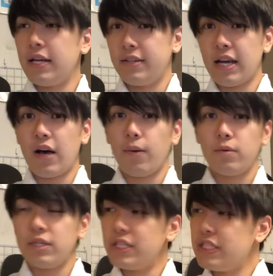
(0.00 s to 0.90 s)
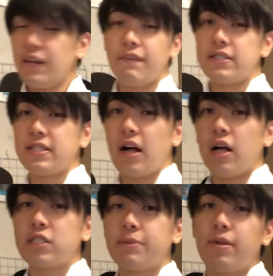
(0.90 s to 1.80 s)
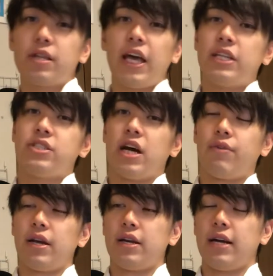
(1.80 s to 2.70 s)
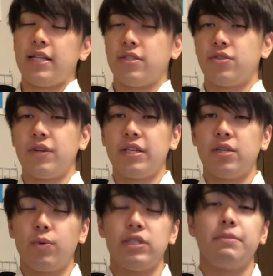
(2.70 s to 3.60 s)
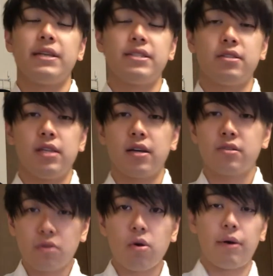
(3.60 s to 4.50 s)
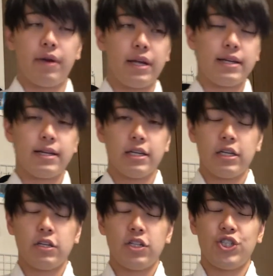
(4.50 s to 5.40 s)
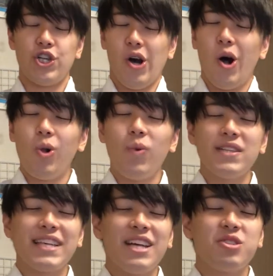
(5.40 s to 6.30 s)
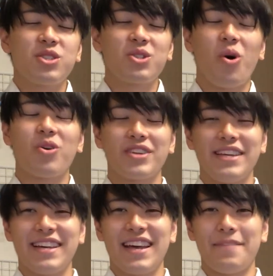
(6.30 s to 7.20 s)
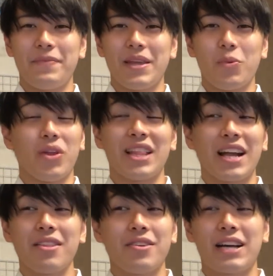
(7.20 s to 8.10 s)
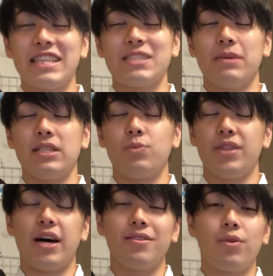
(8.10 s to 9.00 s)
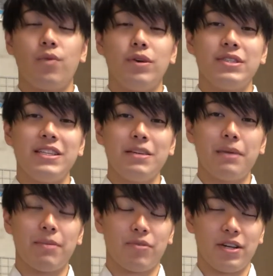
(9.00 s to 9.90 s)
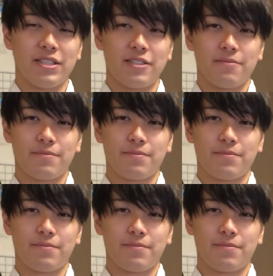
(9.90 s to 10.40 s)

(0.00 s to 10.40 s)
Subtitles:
Now, she visits the hospital occasionally and treated with medicine technology. She always enjoys talking with regular customers without losing memories.